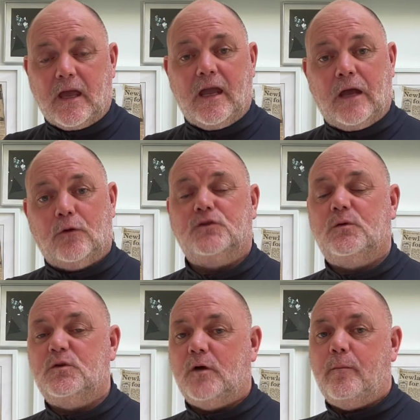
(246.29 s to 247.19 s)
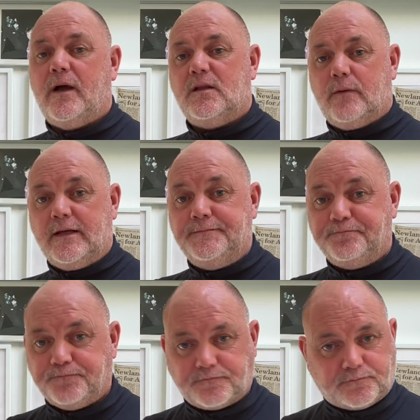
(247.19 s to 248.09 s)
And also as well, by the way,
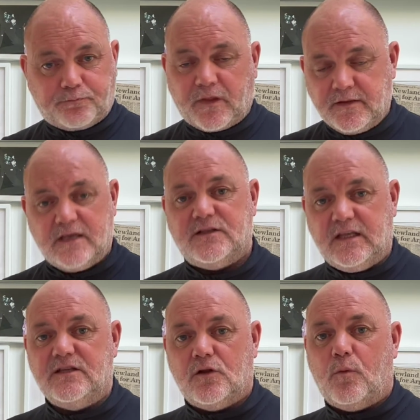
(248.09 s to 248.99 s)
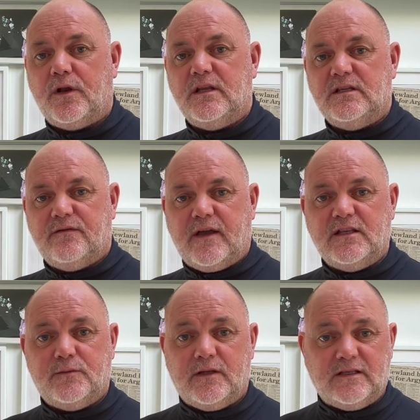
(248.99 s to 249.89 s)
these are not one of these
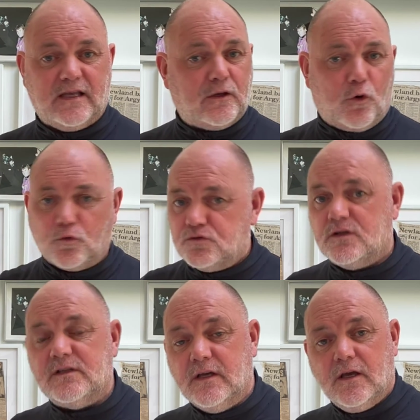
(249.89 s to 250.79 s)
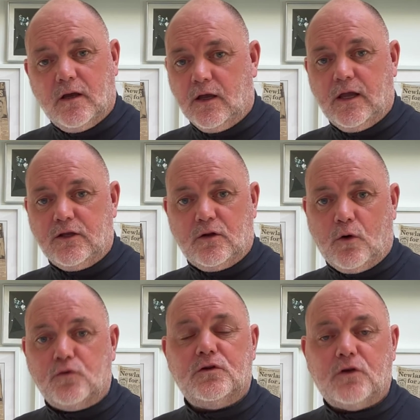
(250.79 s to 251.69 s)
events where there's like 100,
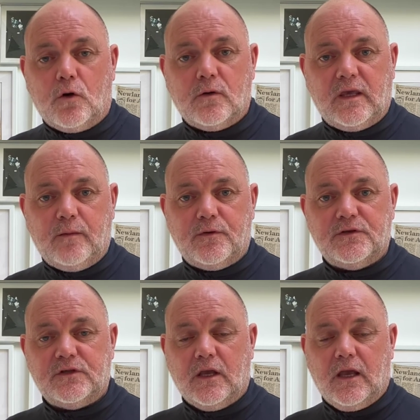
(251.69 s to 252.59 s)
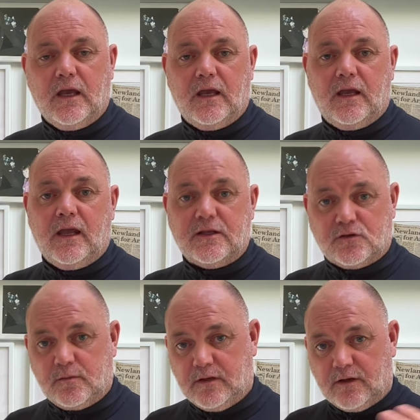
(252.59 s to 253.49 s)
100 goalkeepers. It's
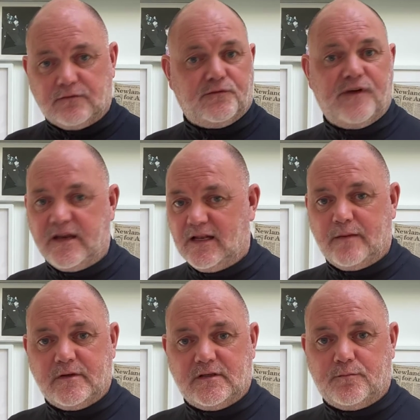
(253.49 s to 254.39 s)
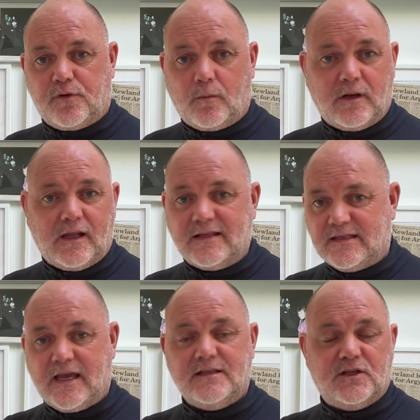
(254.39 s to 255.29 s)
going to be very limited, probably like
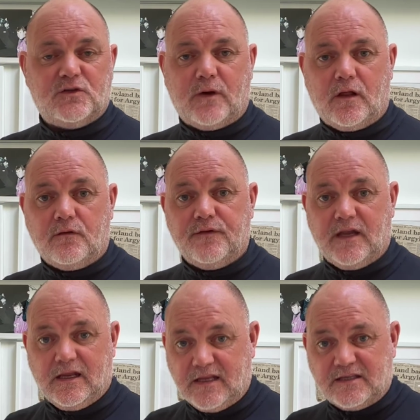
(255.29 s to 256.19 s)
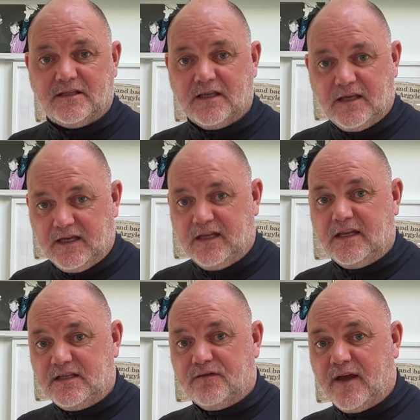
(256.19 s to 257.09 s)
10 to 12 in each
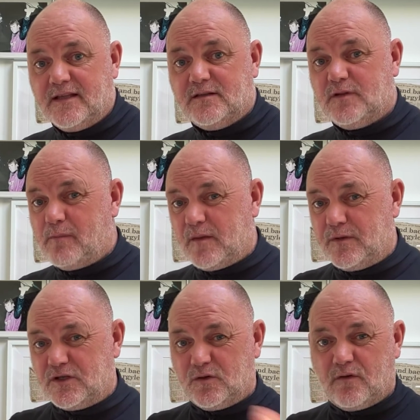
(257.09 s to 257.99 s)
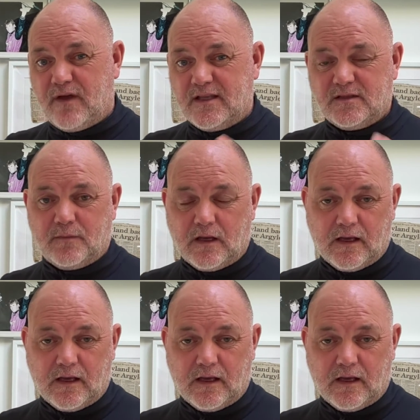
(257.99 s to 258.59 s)
event. There might be two events,